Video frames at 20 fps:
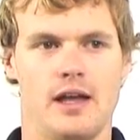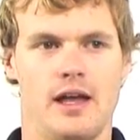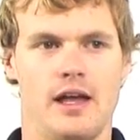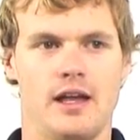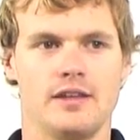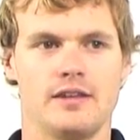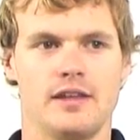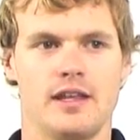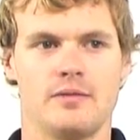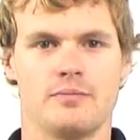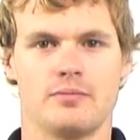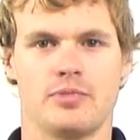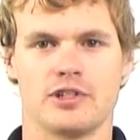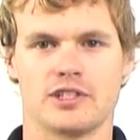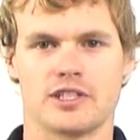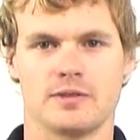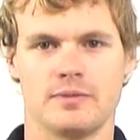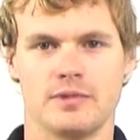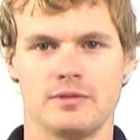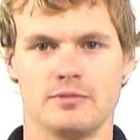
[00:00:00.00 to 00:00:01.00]
and then
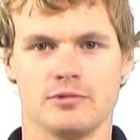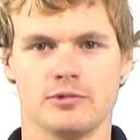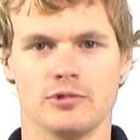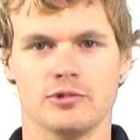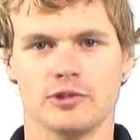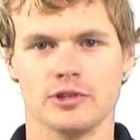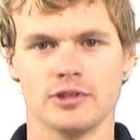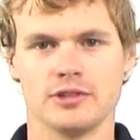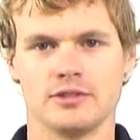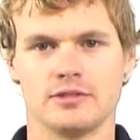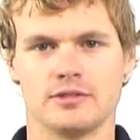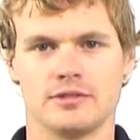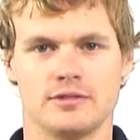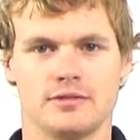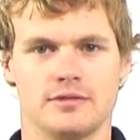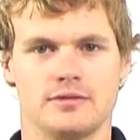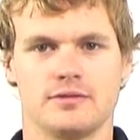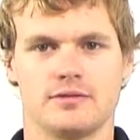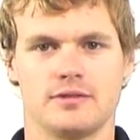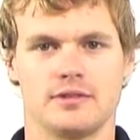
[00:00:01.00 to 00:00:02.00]
possibly warn
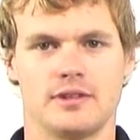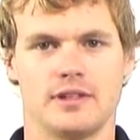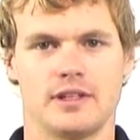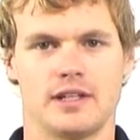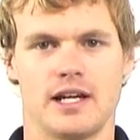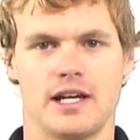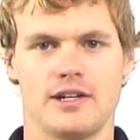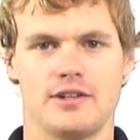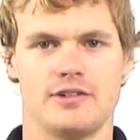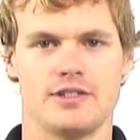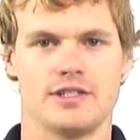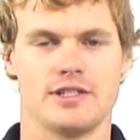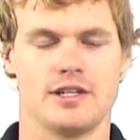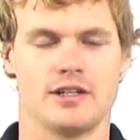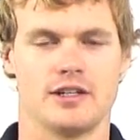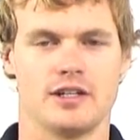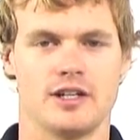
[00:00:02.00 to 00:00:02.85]
the countries that are